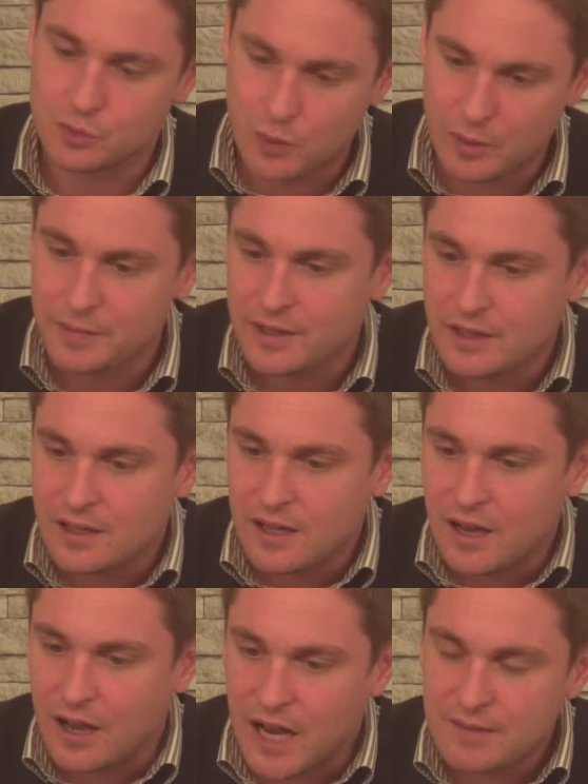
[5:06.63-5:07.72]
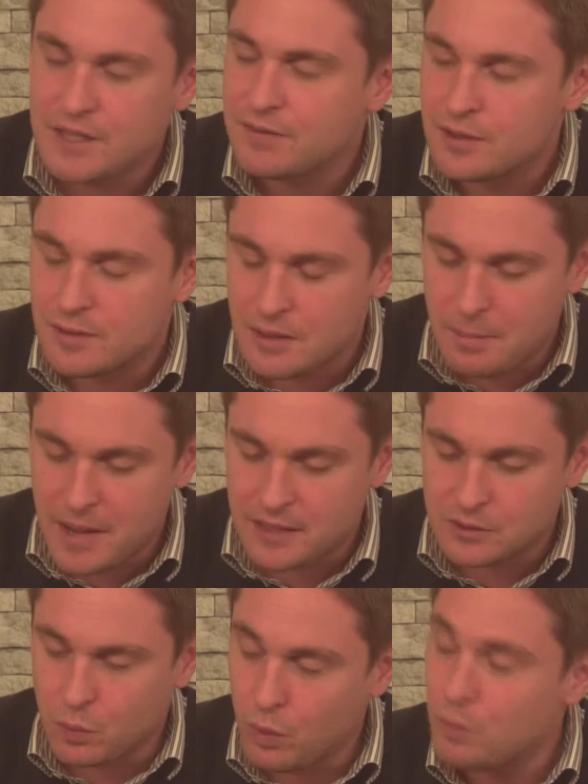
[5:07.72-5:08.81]
Well, I've never met
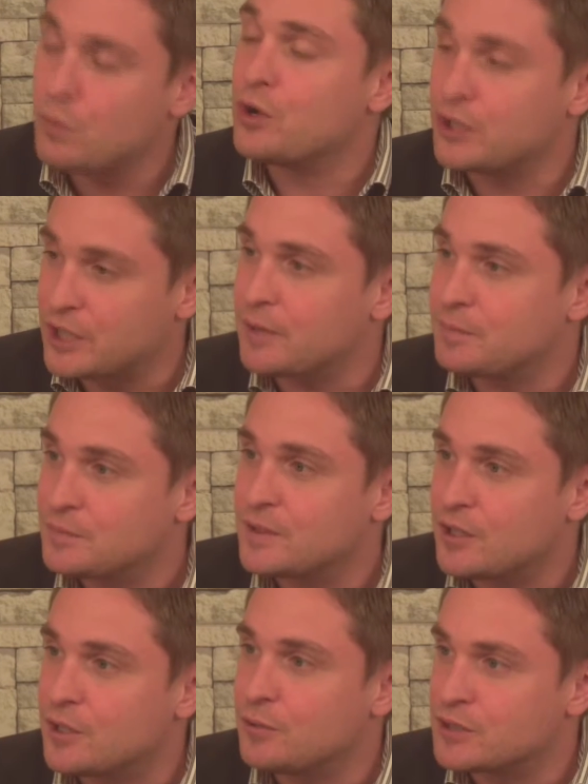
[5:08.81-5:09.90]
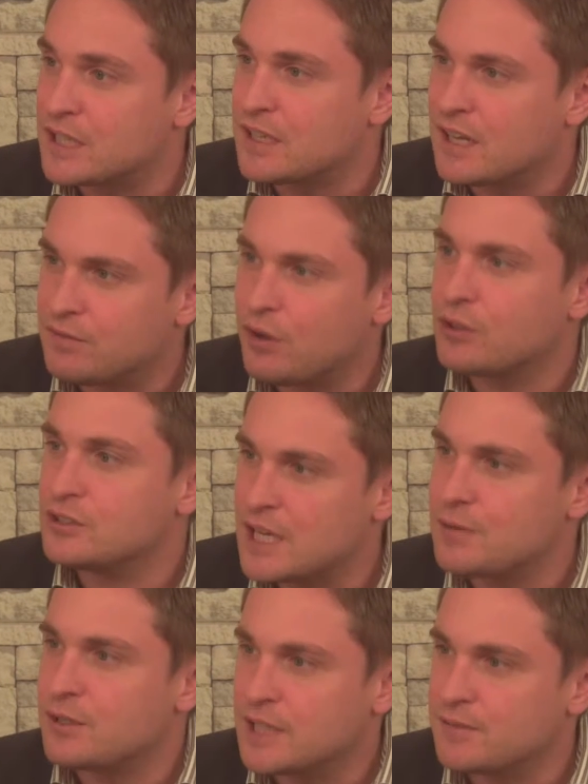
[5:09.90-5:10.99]
one worker who has said, I've
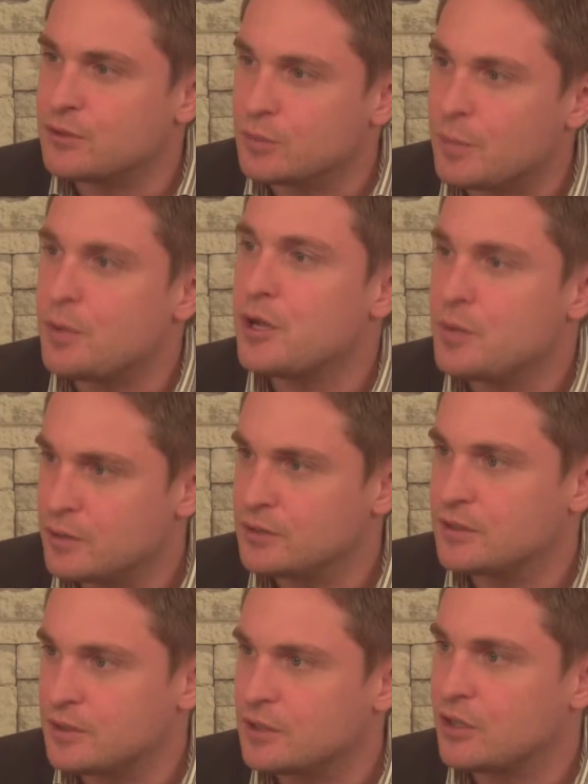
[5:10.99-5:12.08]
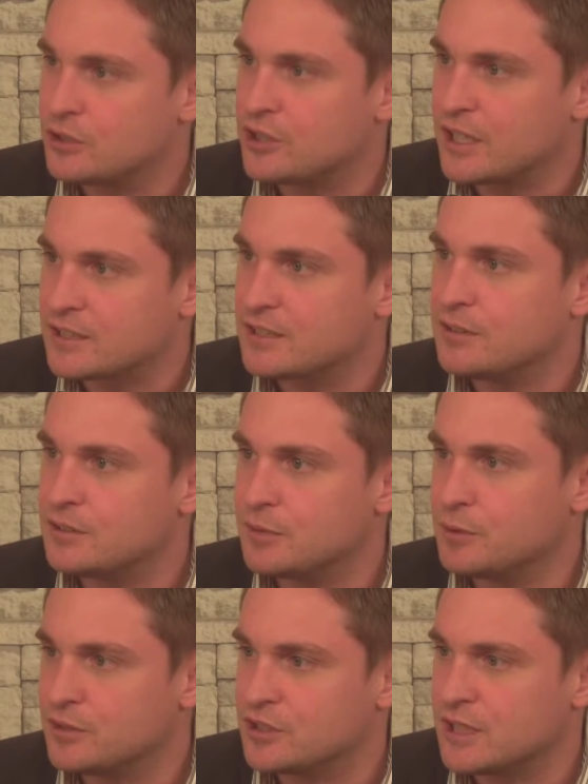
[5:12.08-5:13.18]
voluntarily given up a permanent contract to move
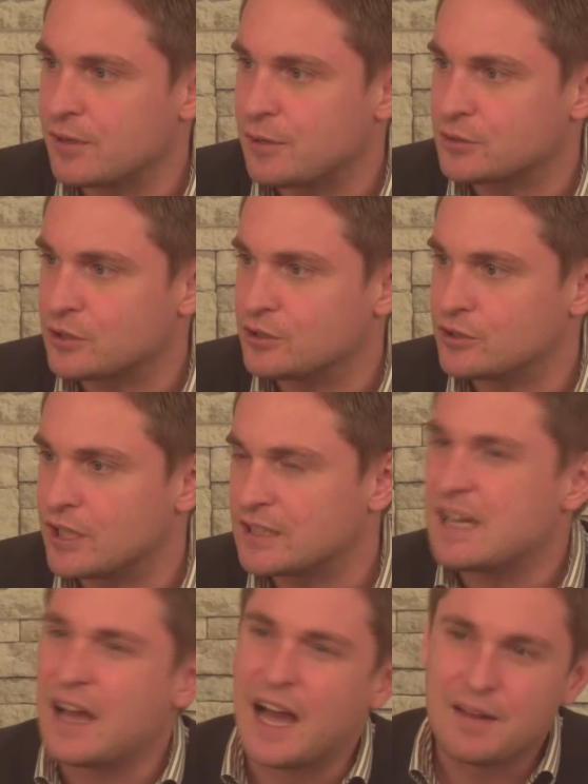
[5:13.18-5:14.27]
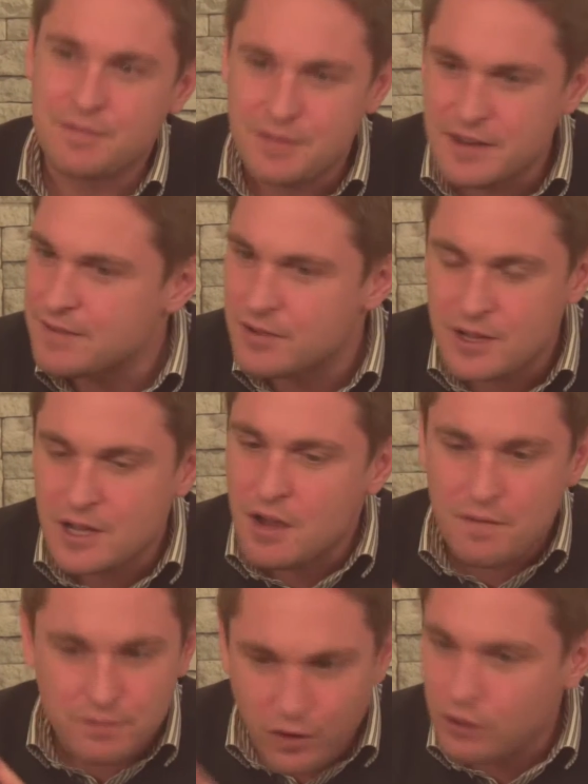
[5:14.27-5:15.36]
to 0 hours contract. I've never
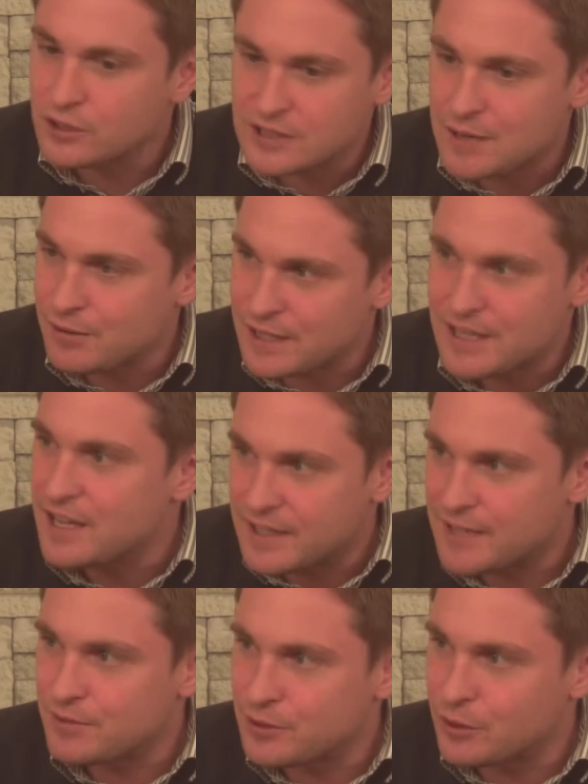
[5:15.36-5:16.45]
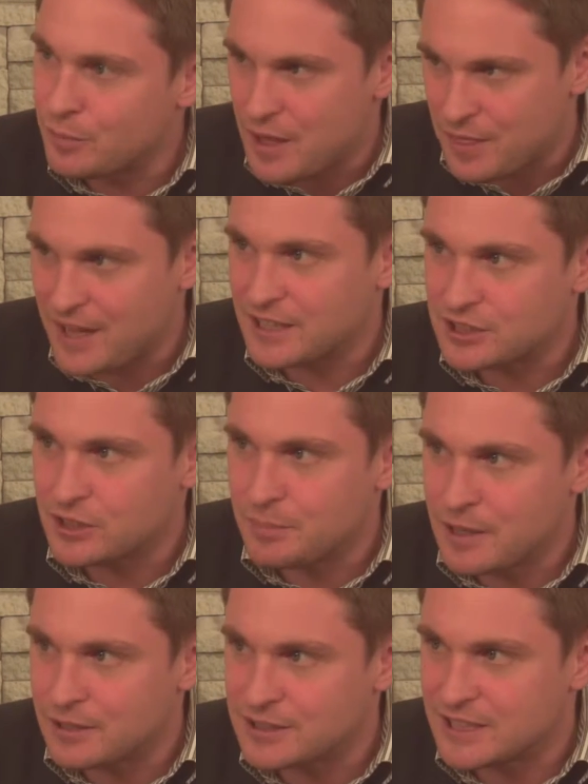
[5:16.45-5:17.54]
voluntarily given up that
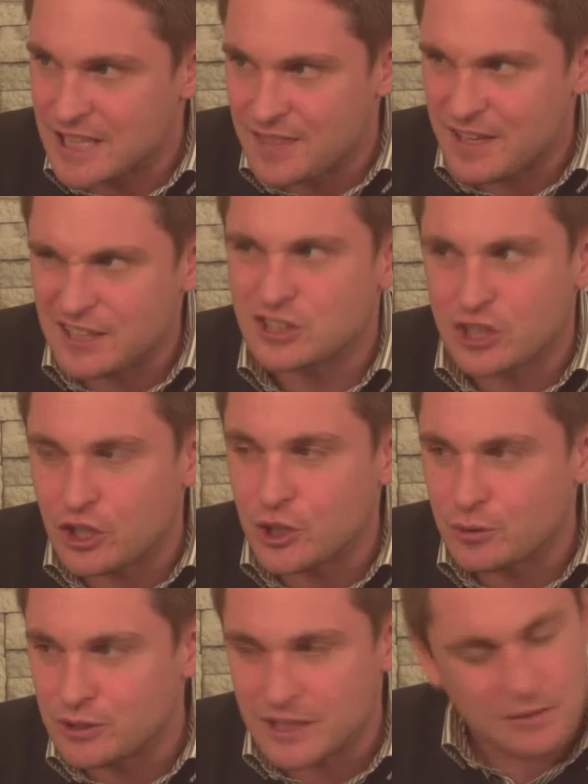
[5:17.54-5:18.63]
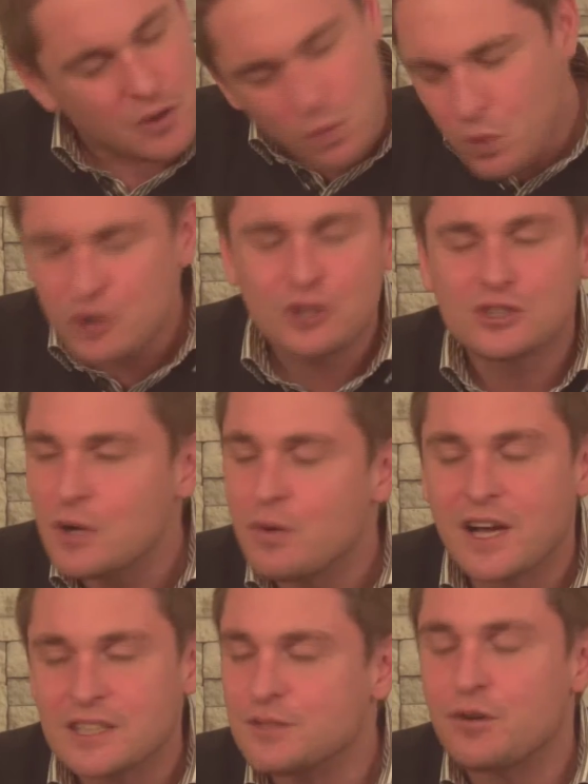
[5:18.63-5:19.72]
stability and that security. Workers don't
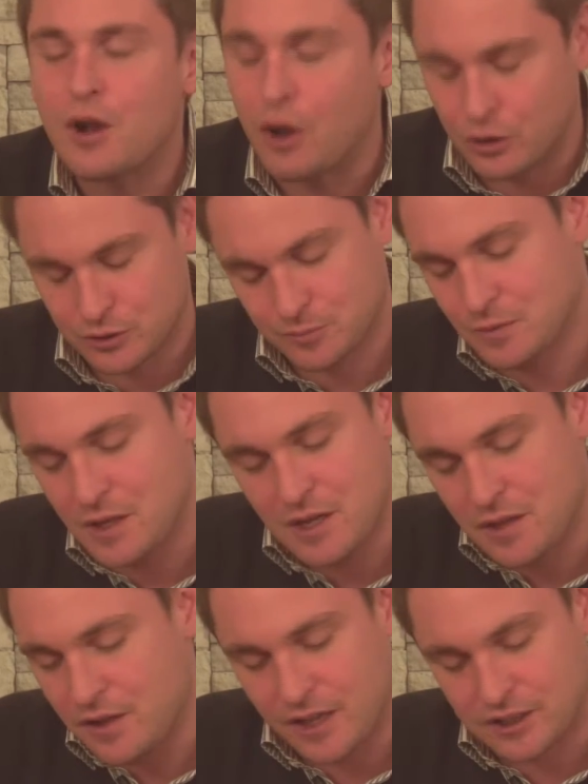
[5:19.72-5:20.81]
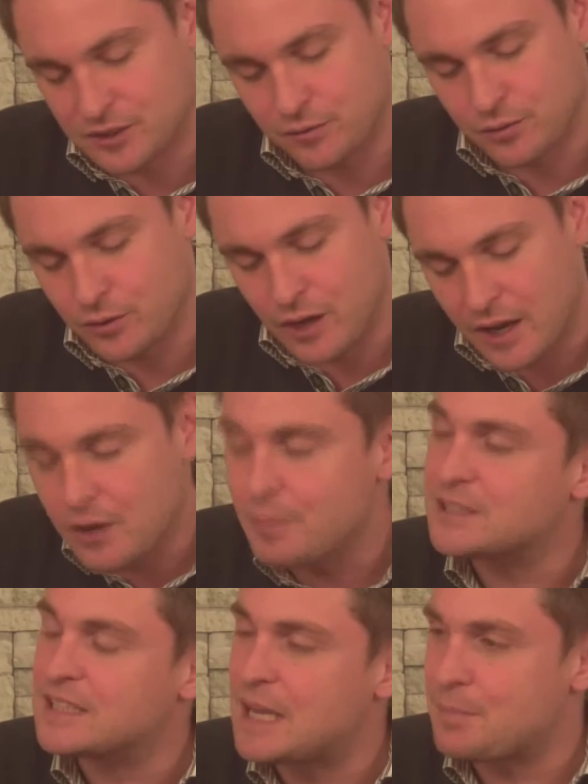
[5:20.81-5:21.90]
ask for a lot. They ask for a little bit
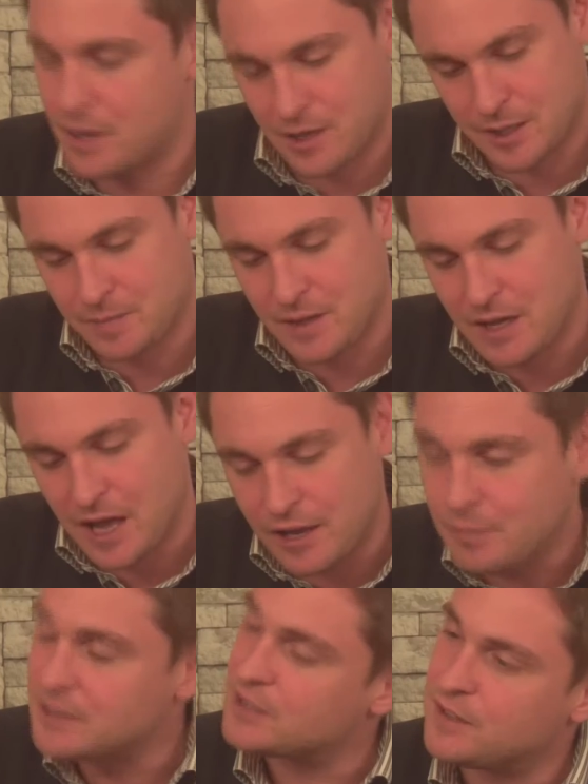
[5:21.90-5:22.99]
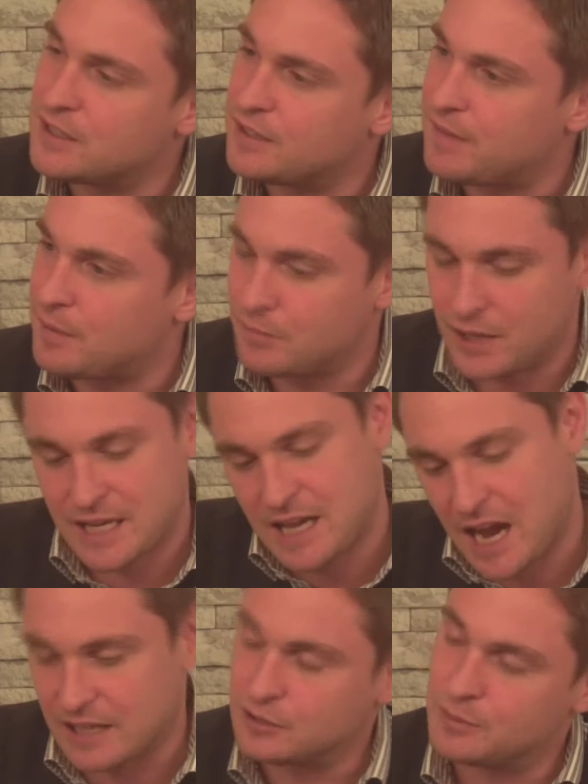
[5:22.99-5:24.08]
to get by, a little bit to feed the family,
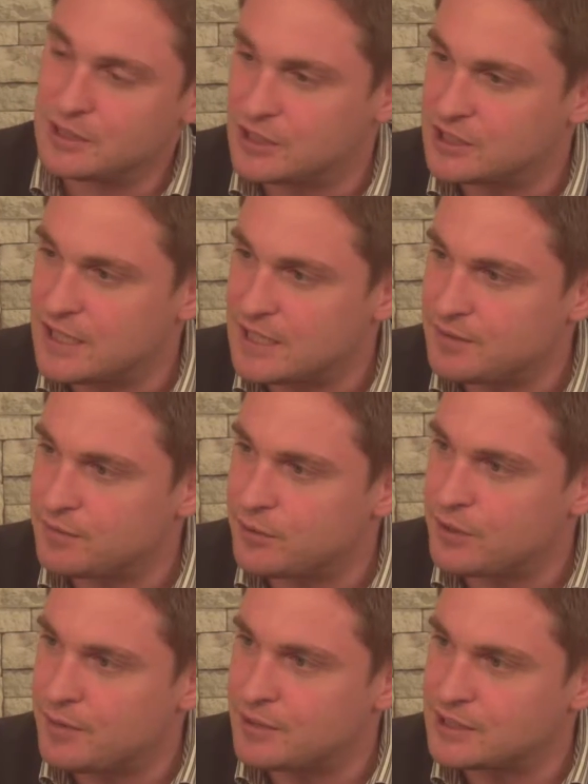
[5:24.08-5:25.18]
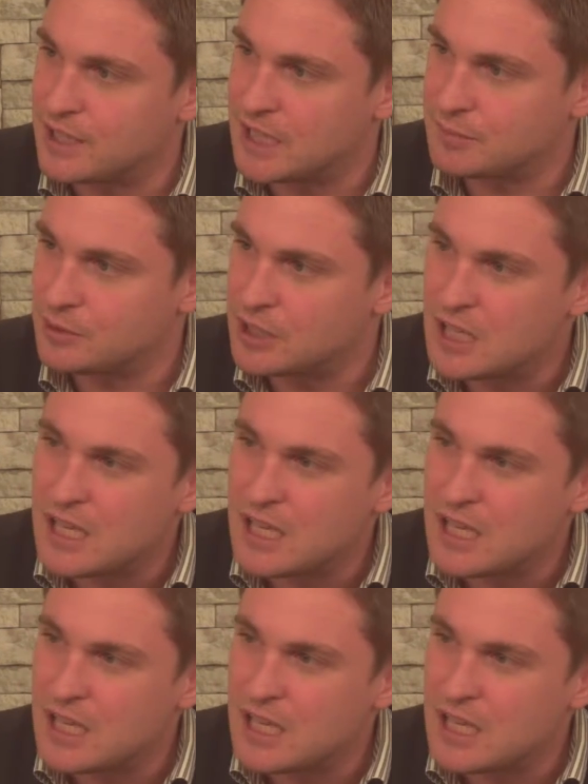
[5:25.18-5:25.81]
and a little bit to save for their retirement.